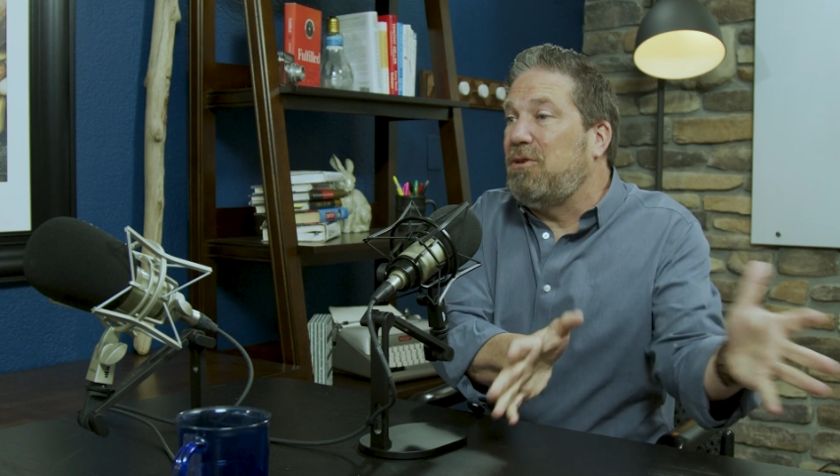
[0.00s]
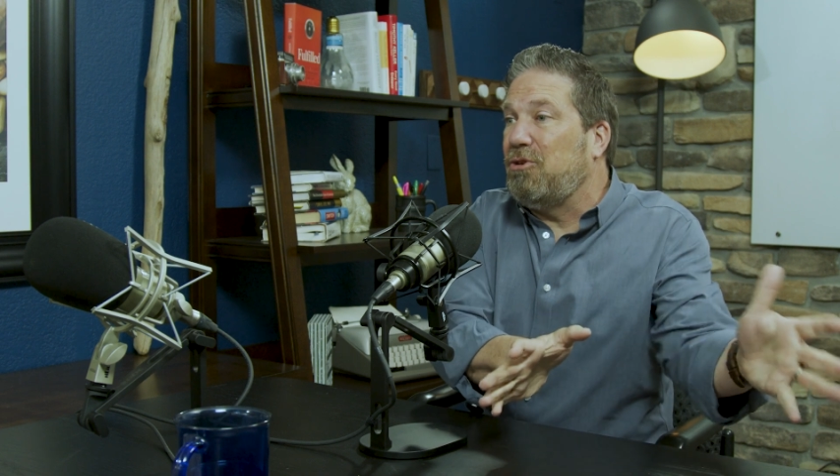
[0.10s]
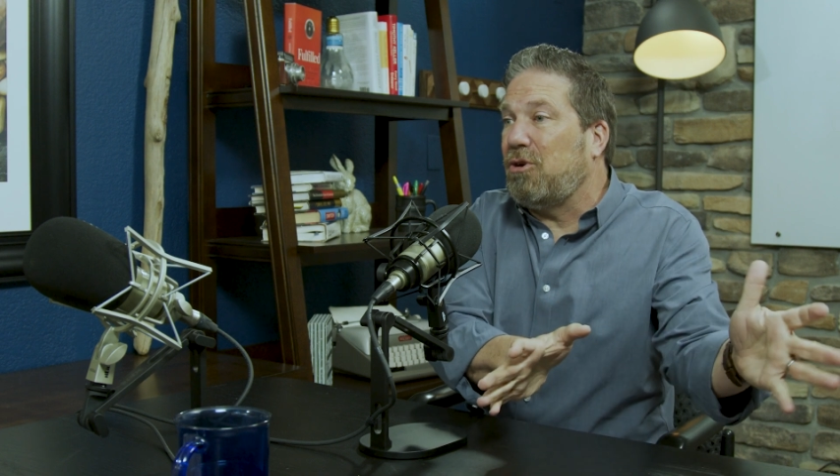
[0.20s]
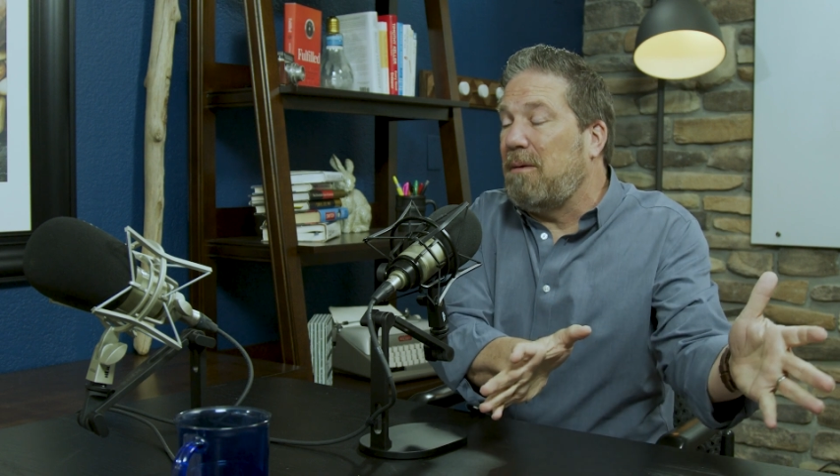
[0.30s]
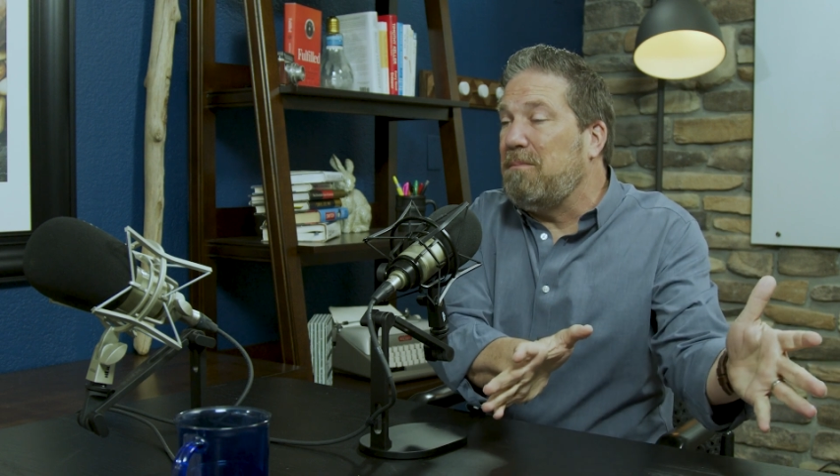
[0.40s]
in
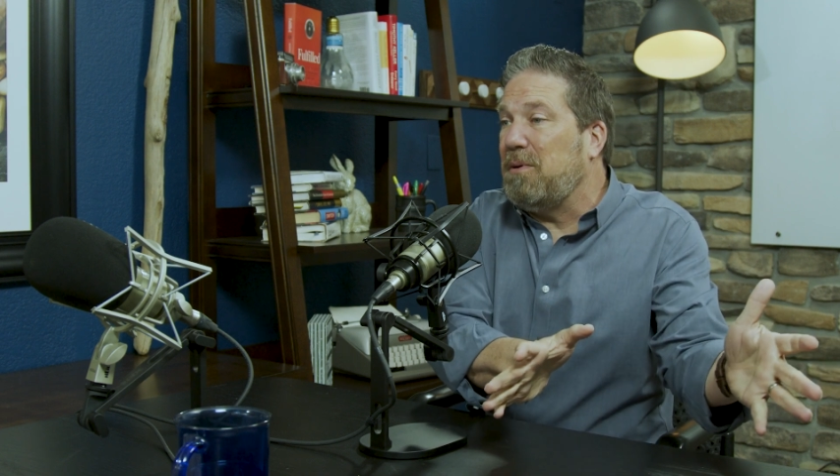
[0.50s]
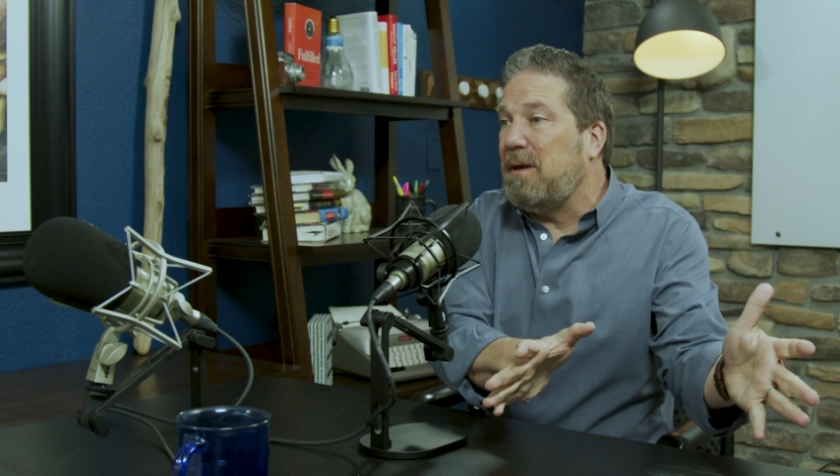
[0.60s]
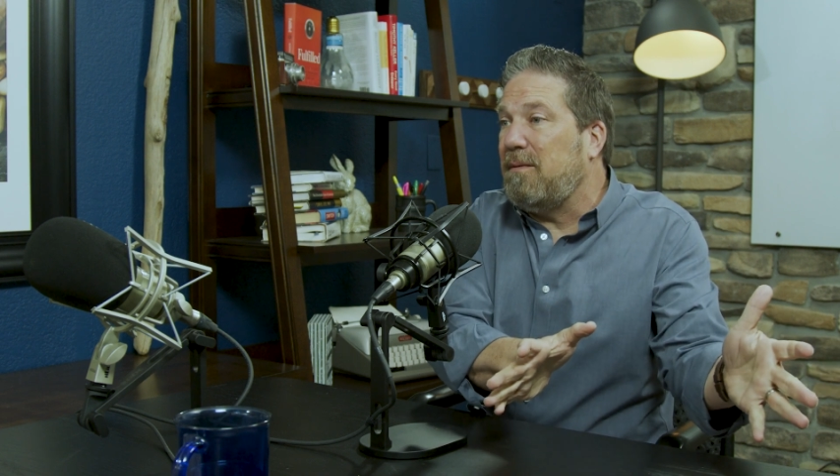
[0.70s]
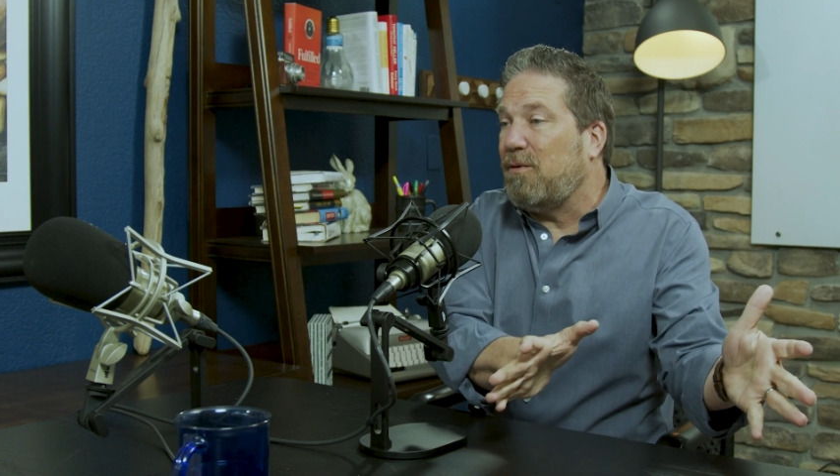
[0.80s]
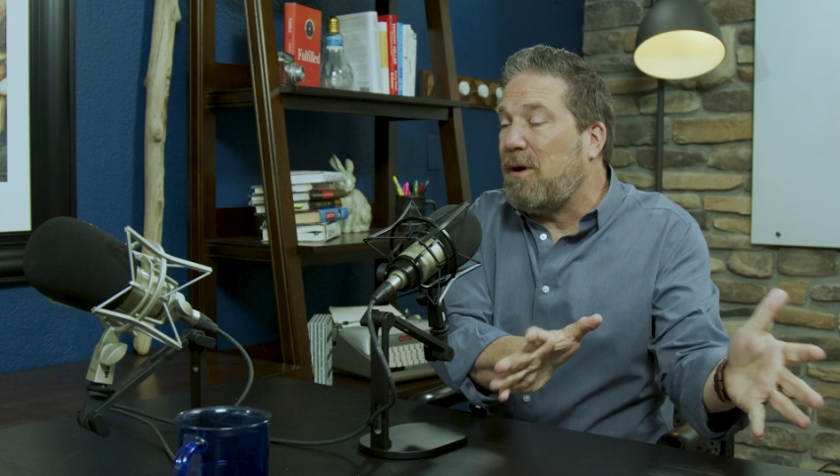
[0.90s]
your
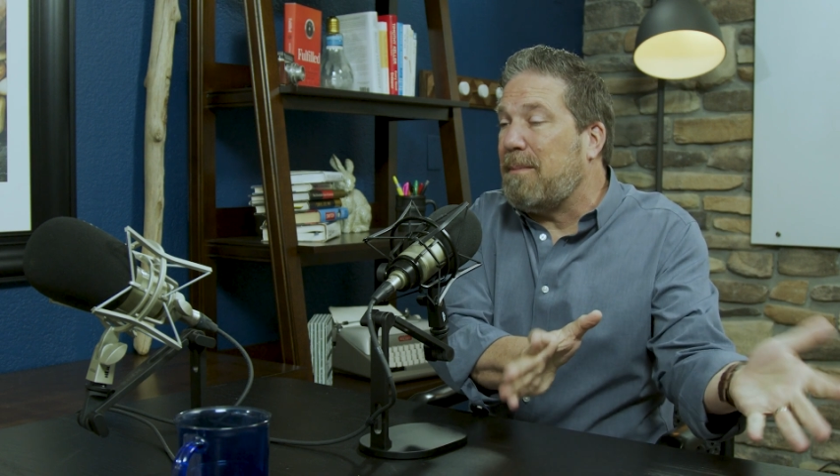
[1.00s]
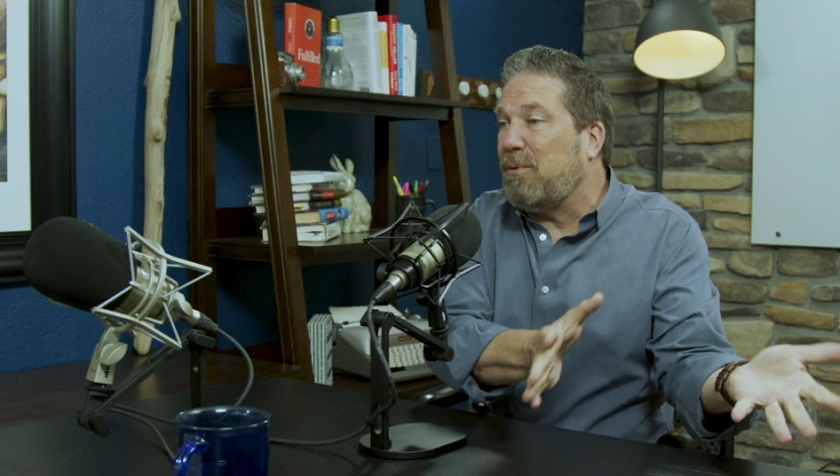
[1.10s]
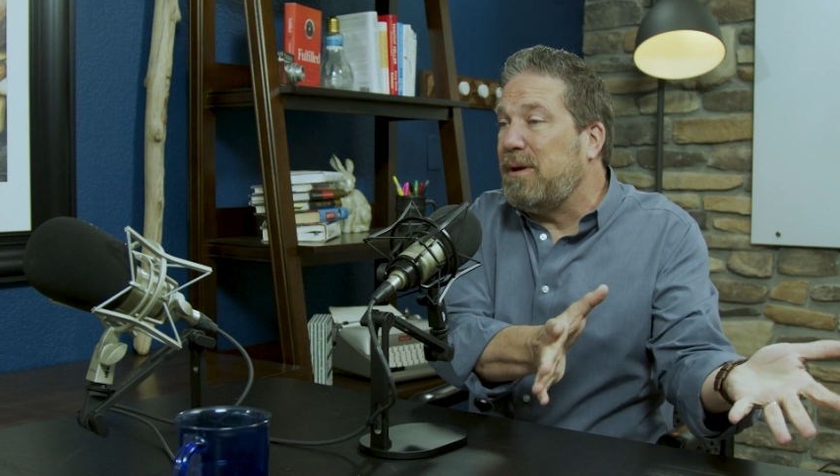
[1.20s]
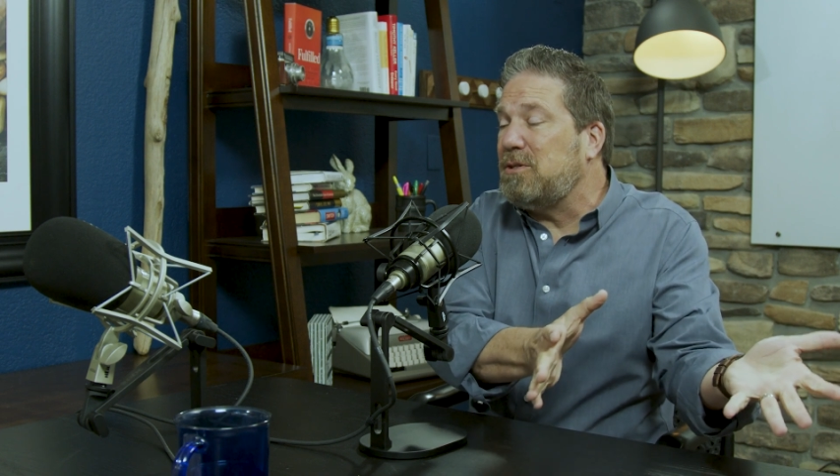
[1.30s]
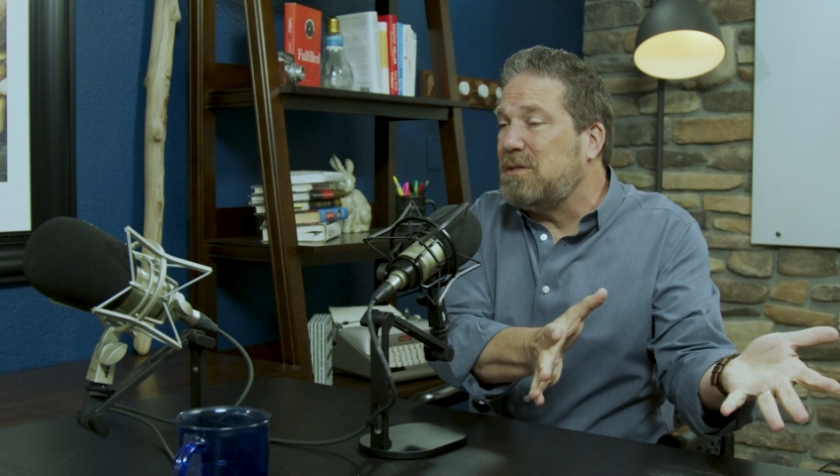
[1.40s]
company for
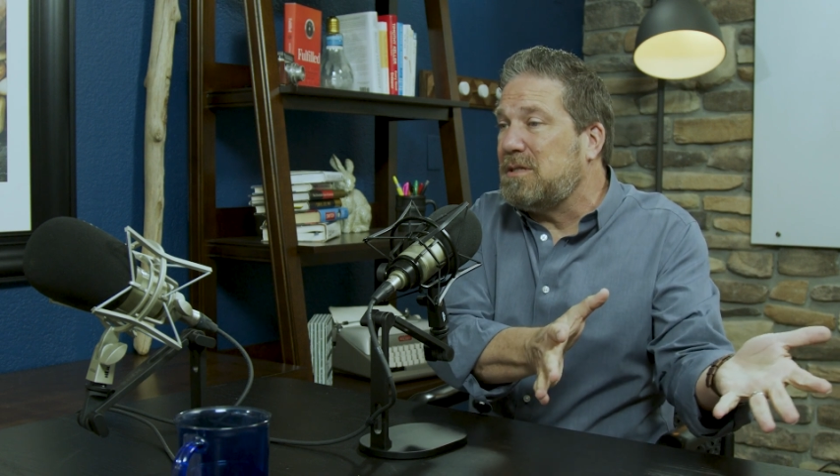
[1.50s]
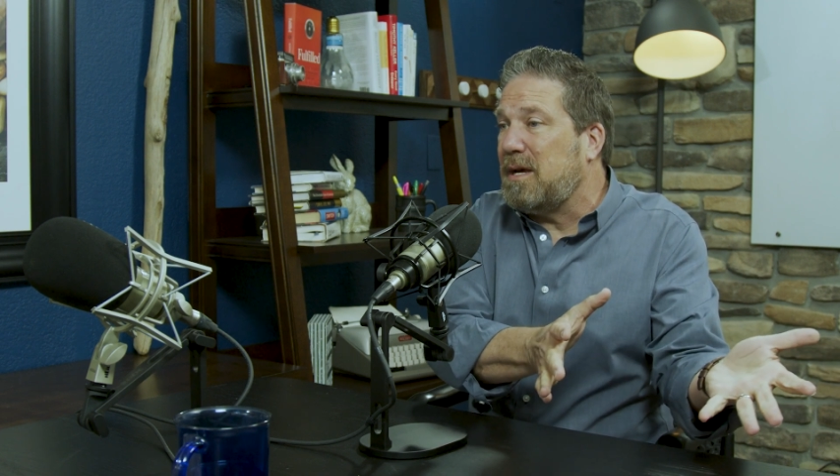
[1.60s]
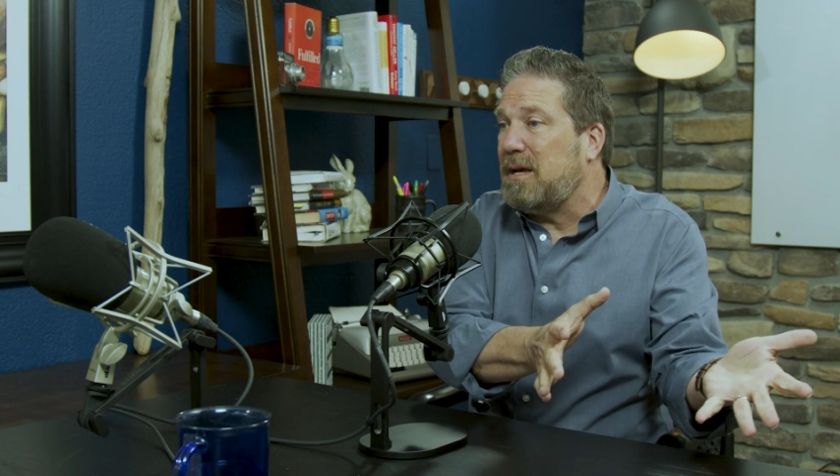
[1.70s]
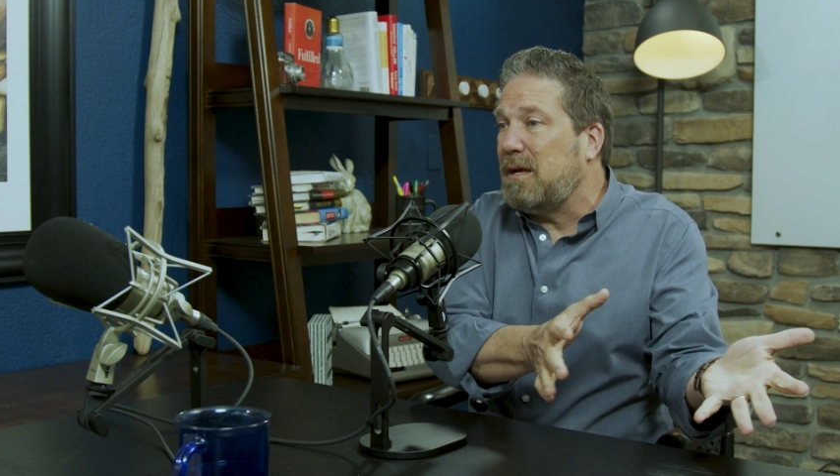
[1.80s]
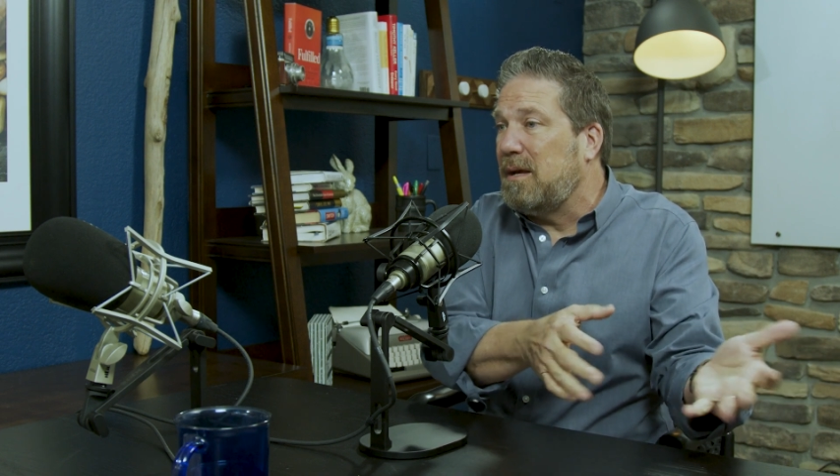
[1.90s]
operations
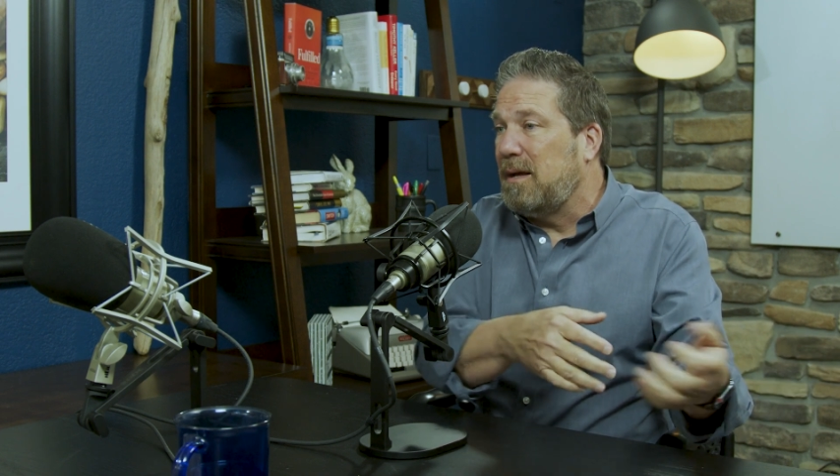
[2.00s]
sake.